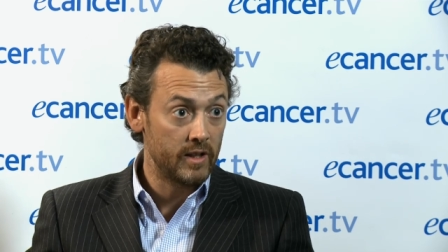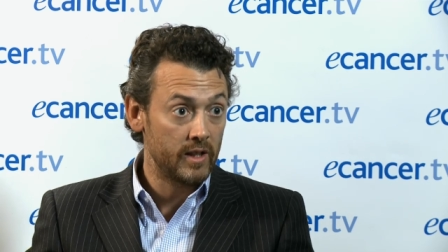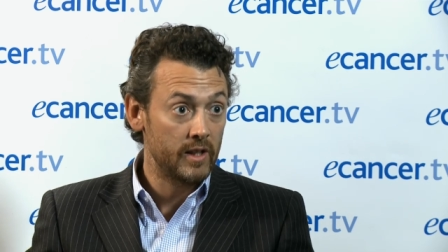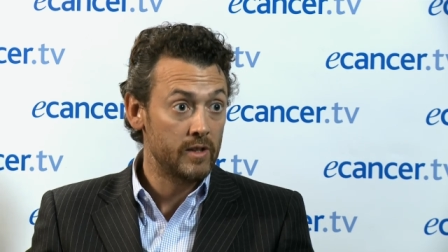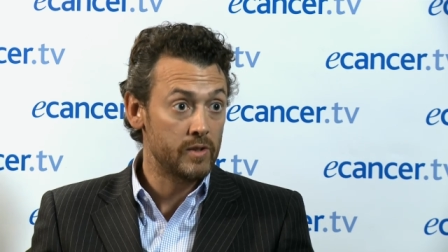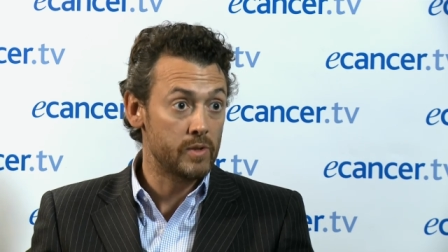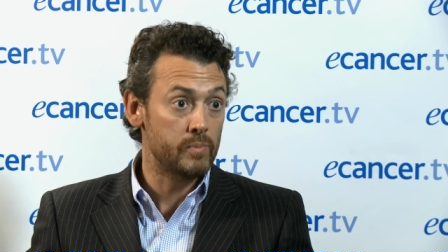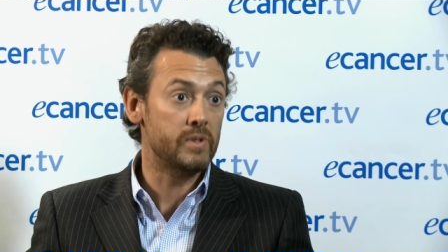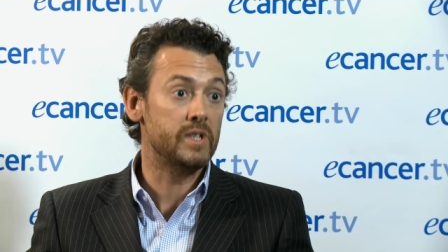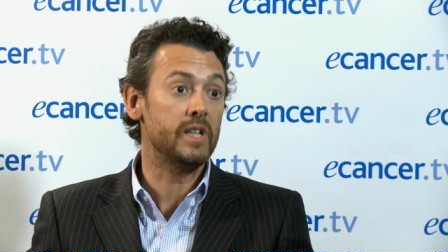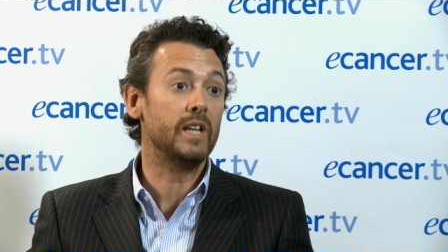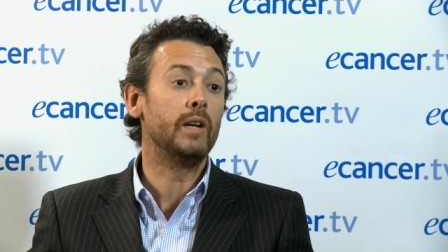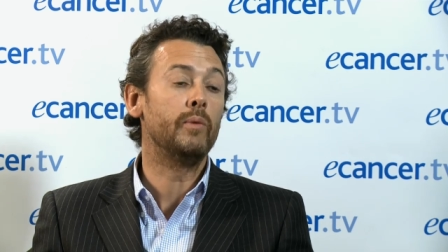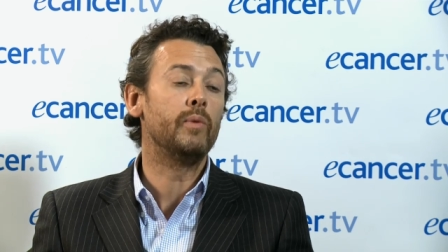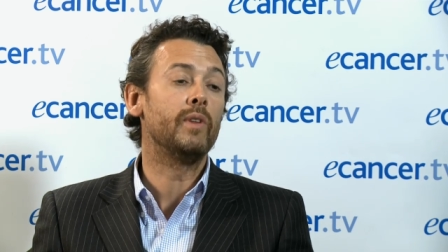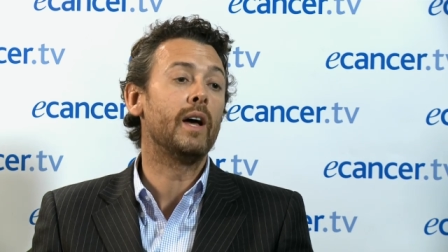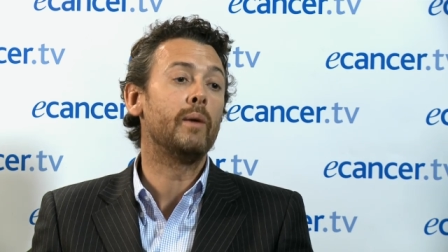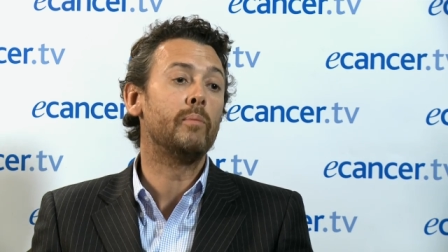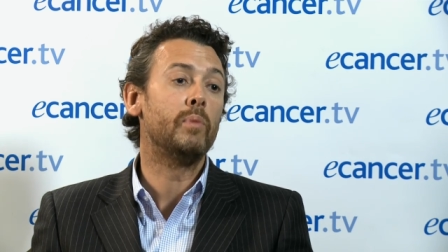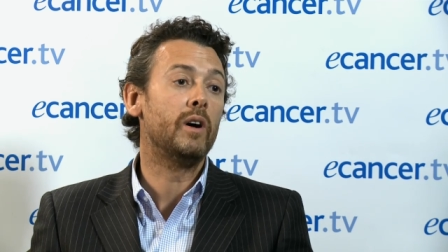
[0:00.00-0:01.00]
so particularly
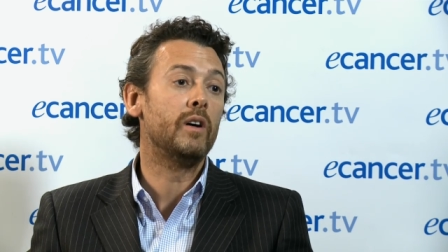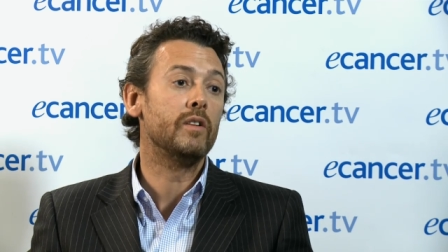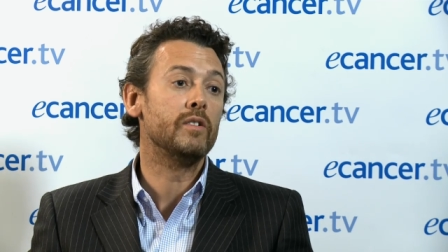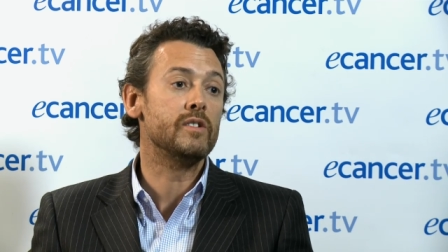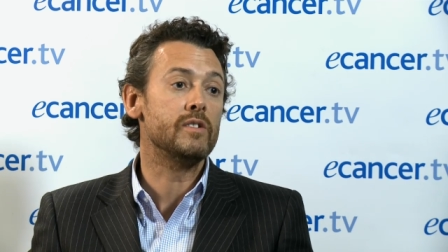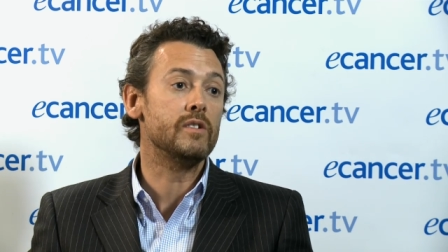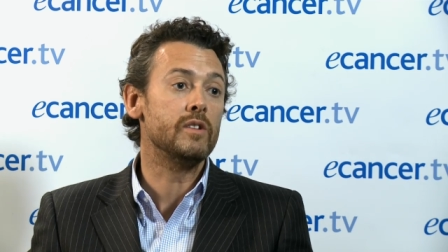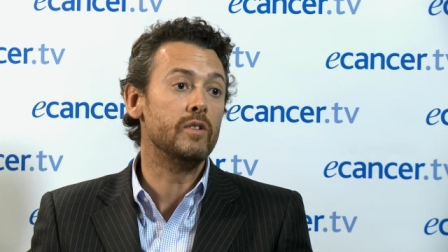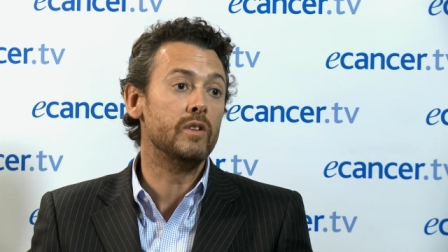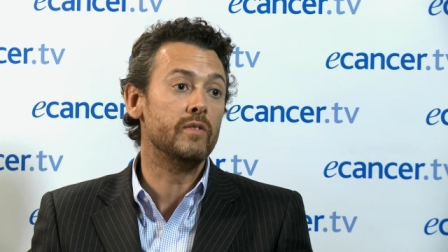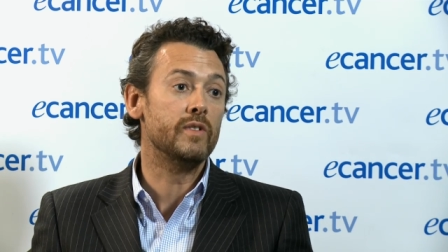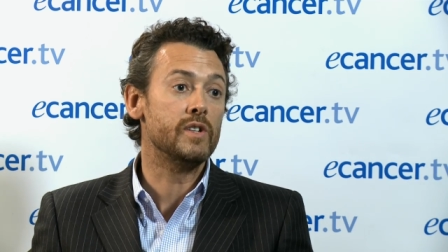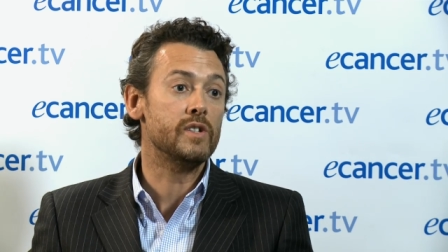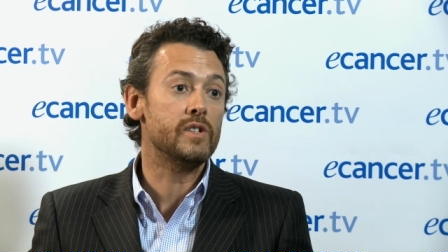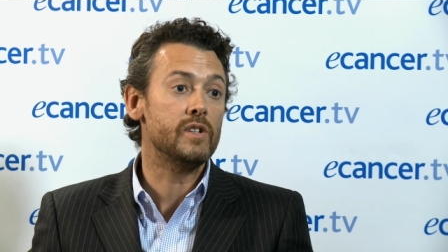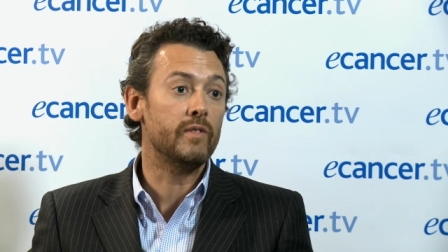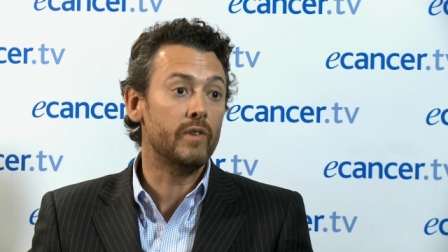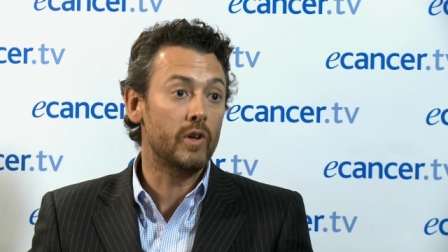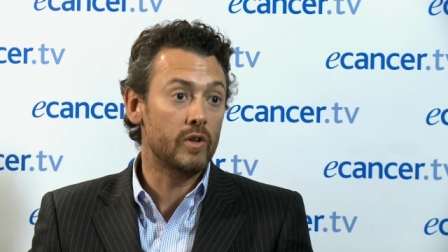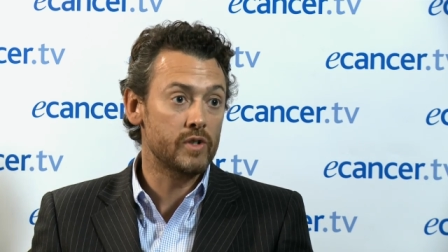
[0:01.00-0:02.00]
with our partners at the
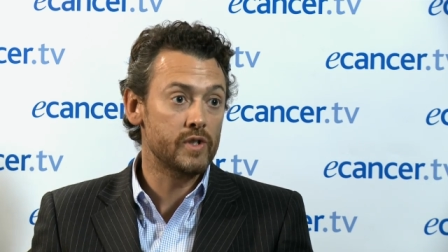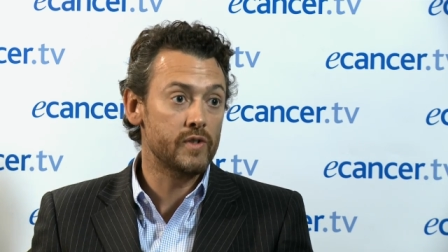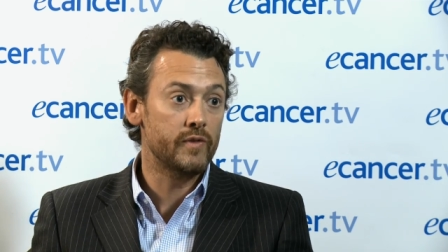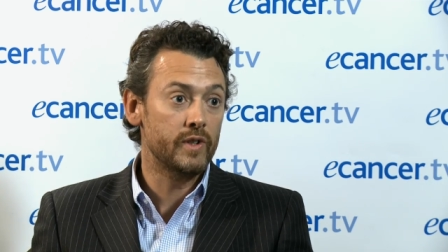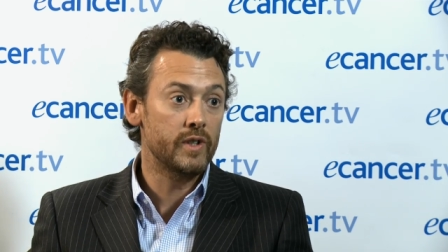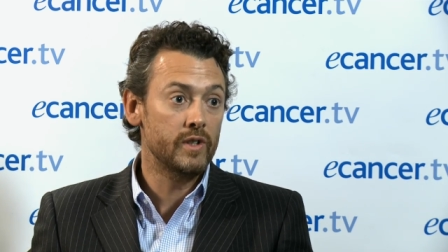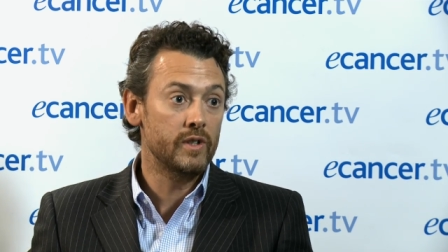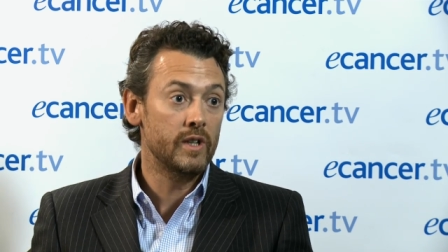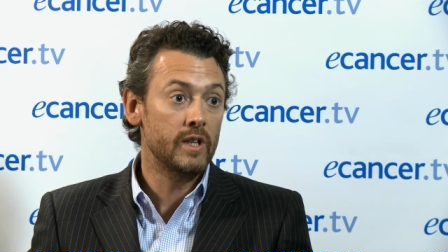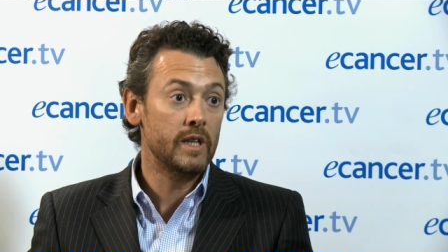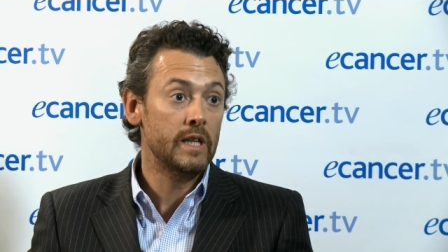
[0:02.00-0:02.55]
University of Oxford,